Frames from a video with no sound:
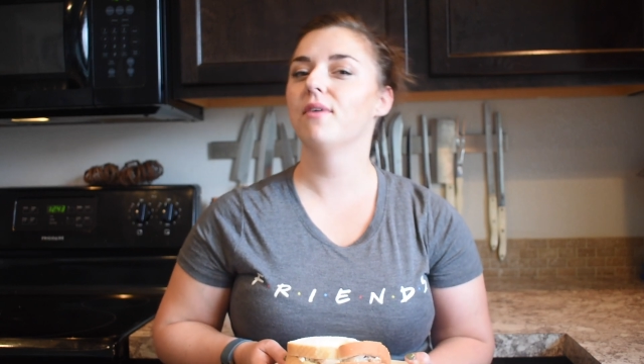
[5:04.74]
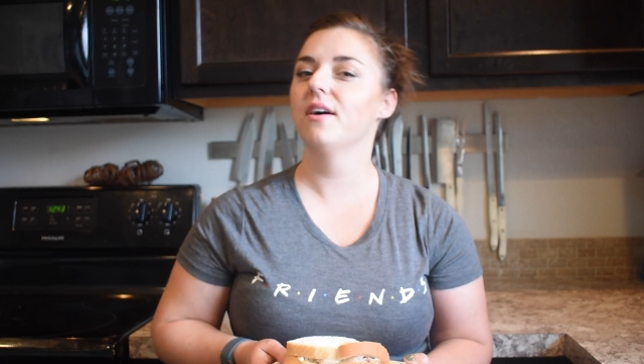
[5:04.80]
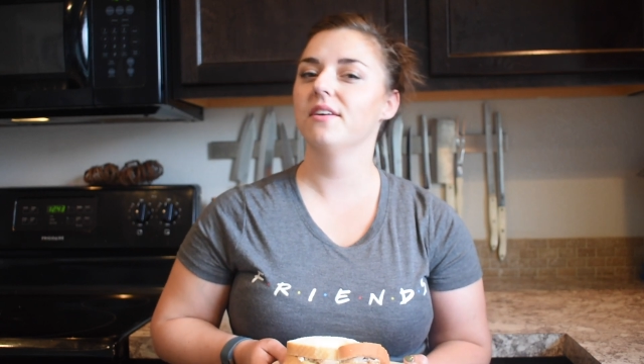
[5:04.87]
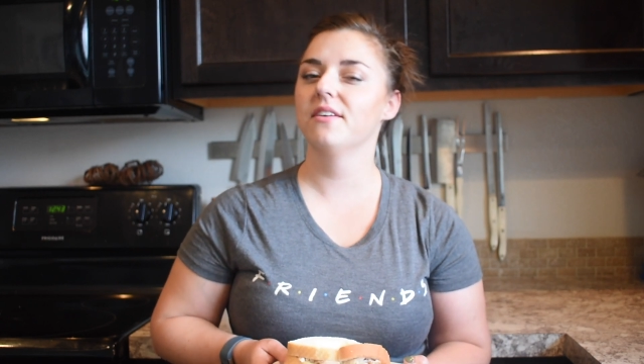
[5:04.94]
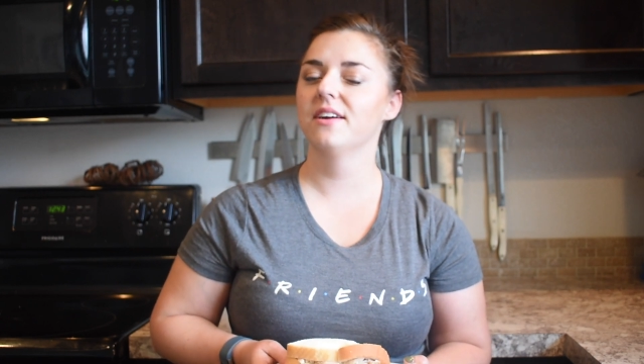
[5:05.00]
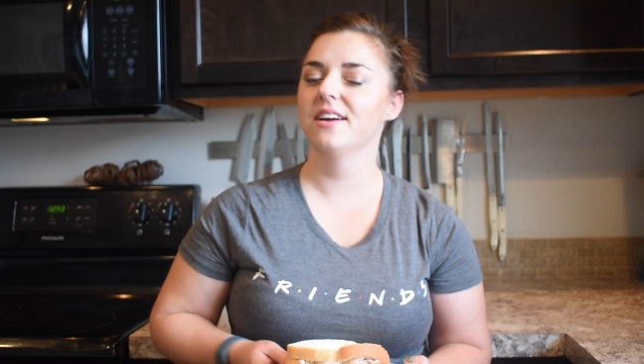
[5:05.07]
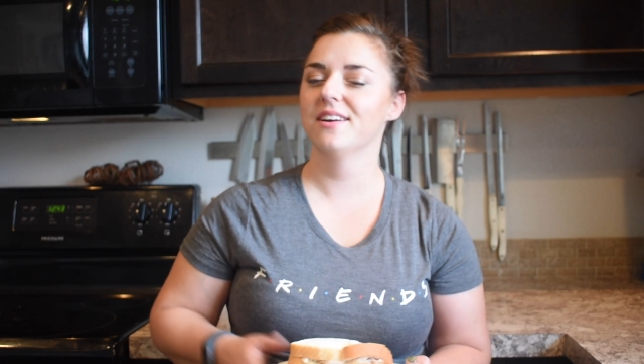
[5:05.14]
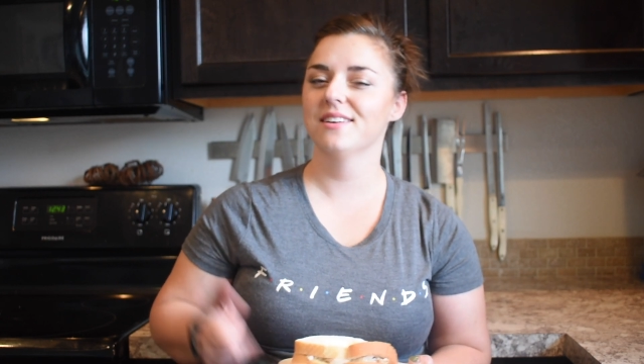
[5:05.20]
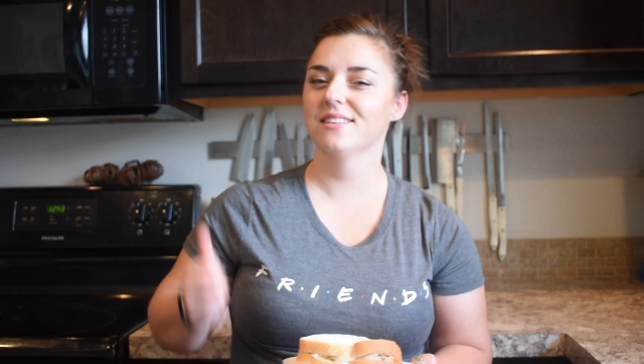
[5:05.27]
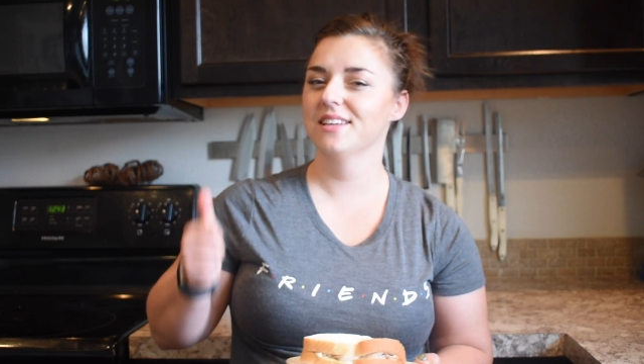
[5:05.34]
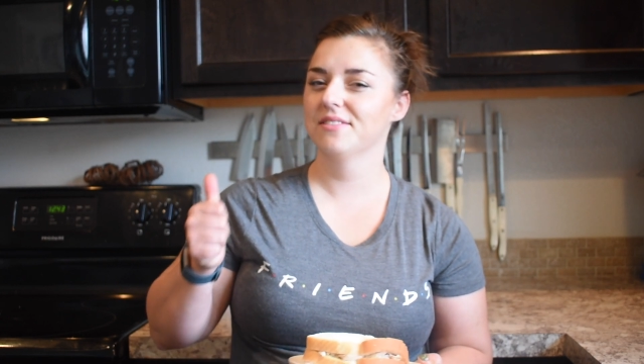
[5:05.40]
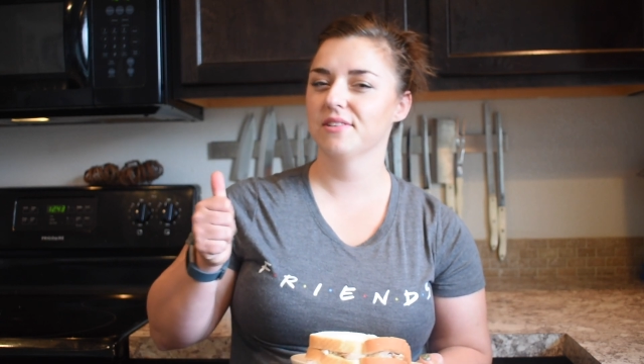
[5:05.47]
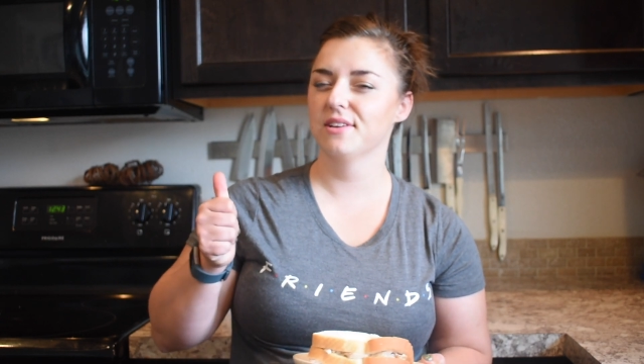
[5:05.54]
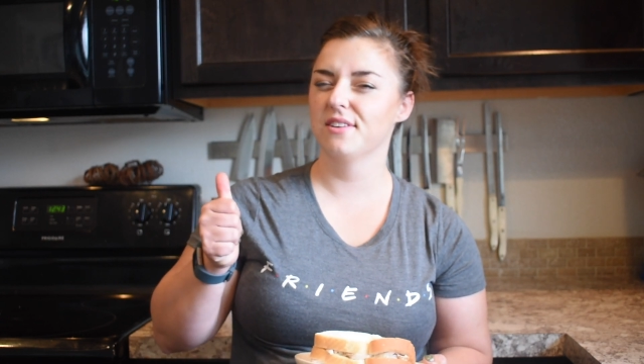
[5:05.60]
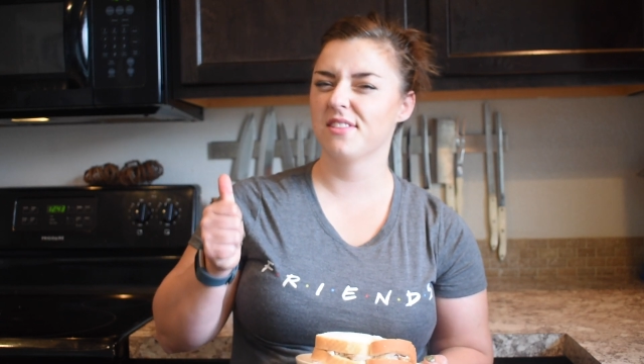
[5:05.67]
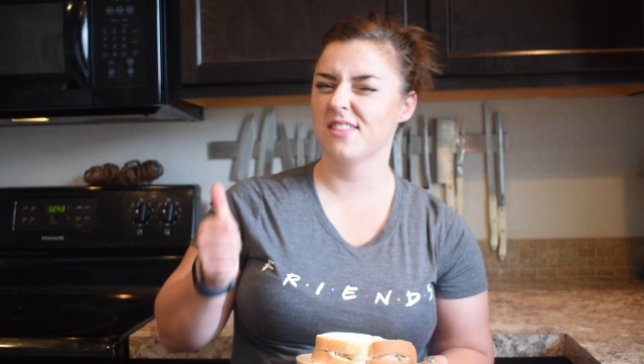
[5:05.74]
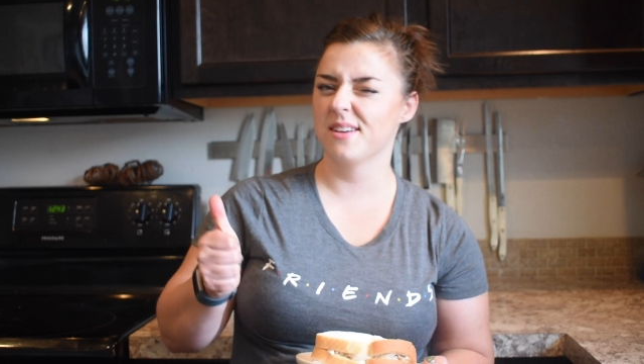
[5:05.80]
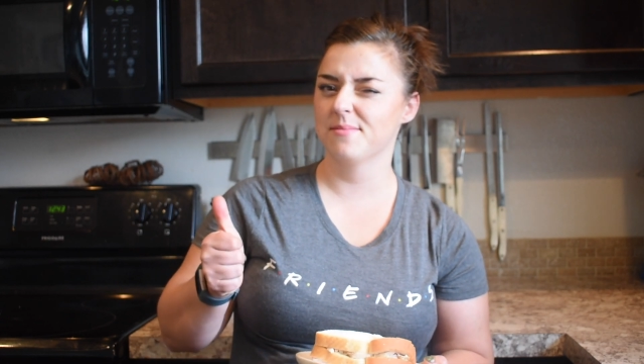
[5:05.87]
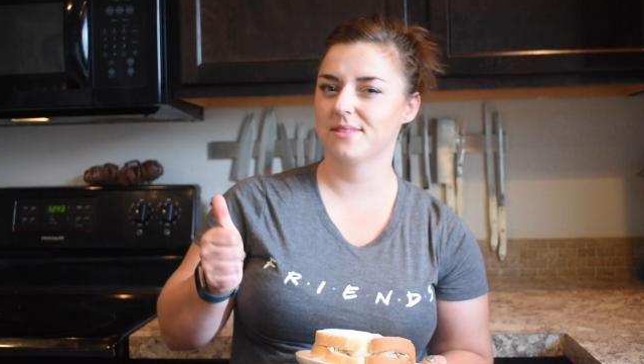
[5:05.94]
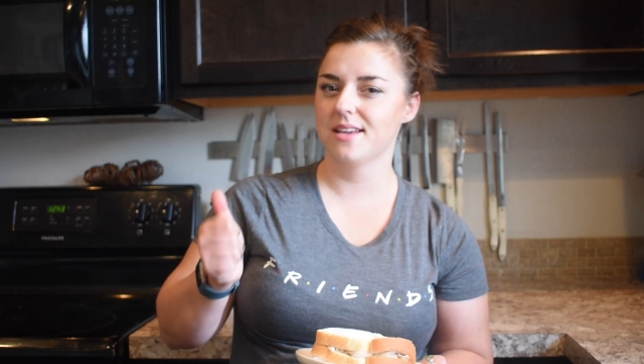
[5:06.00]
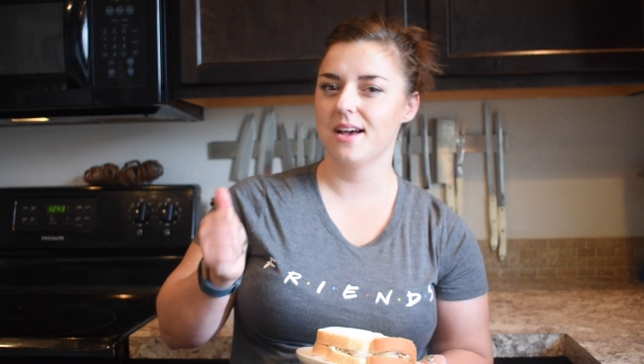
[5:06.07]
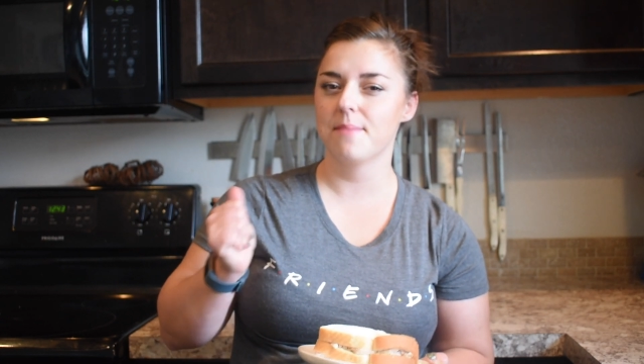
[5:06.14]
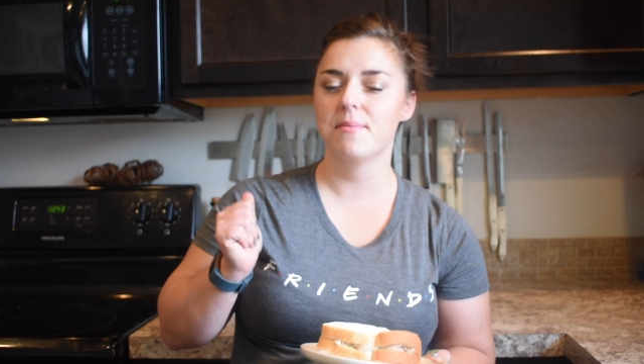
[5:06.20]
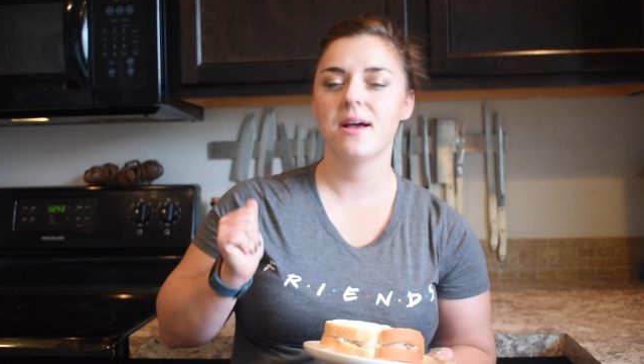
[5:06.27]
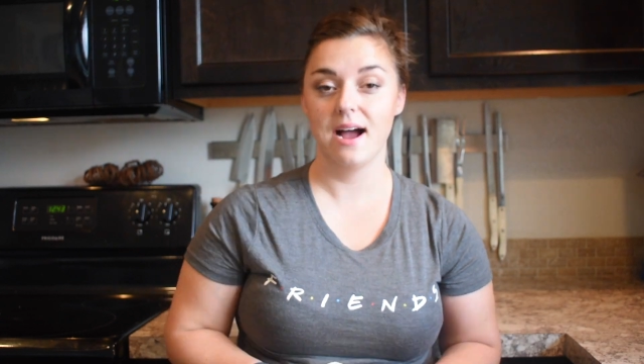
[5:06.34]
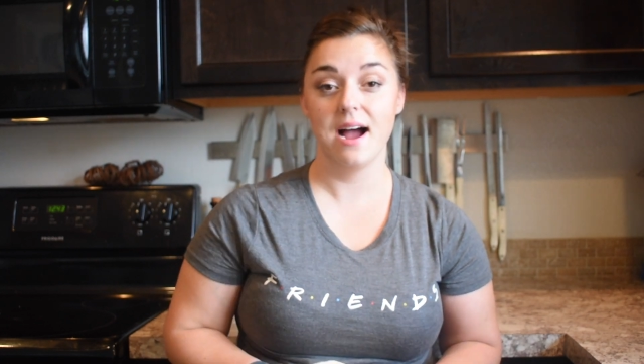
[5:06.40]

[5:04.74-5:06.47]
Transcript: while you're here and leave a little thumbs up.